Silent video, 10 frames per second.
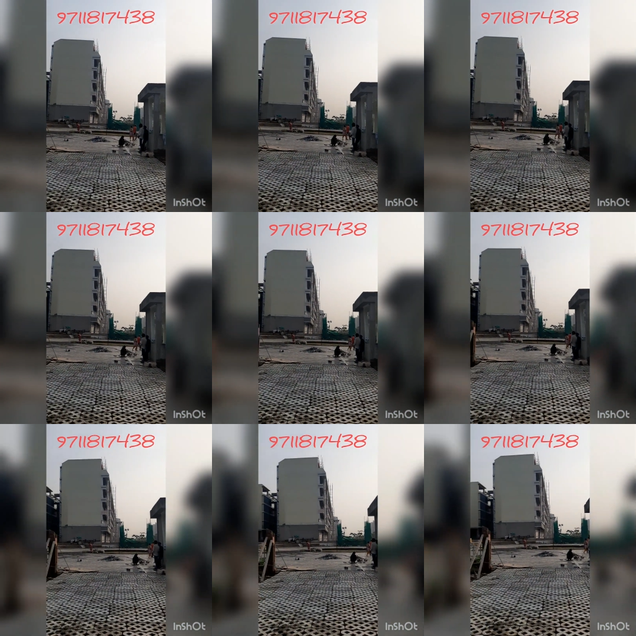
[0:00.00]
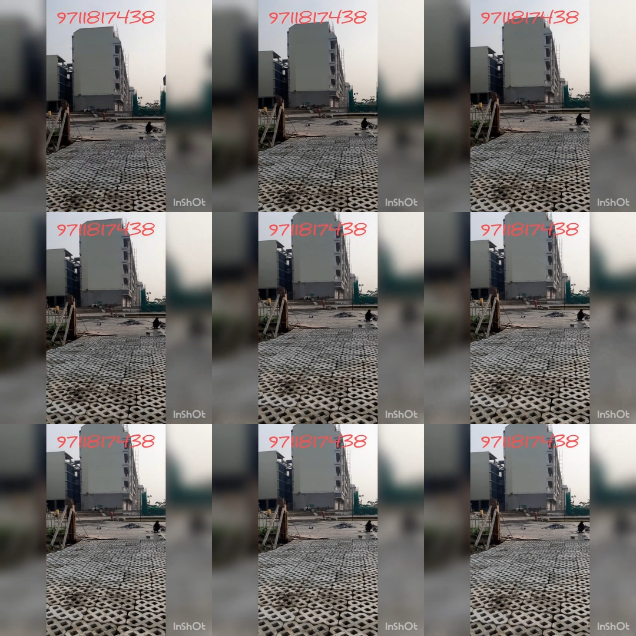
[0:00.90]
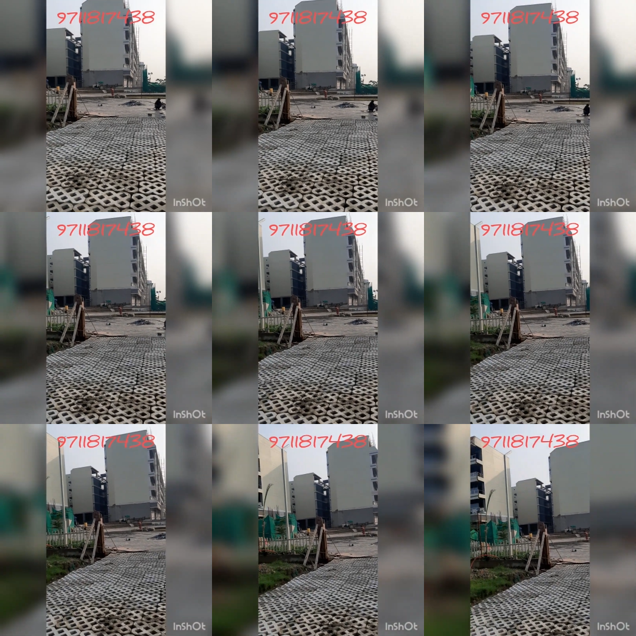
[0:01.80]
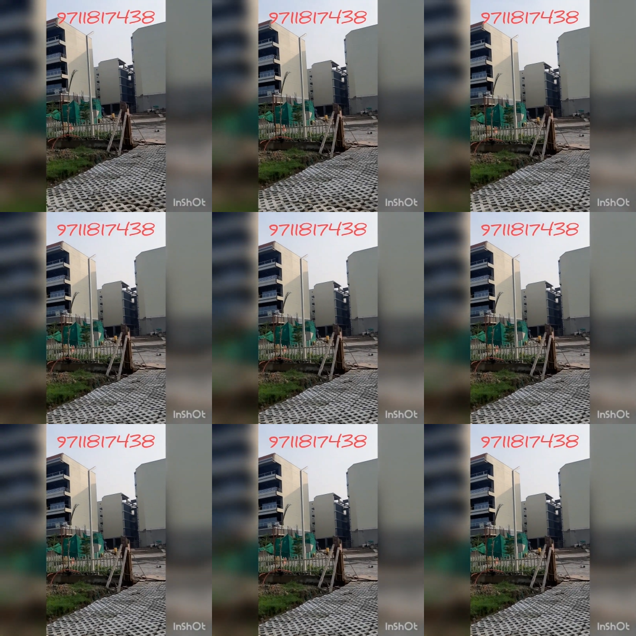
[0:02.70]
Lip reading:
Nobody's mouth can be seen.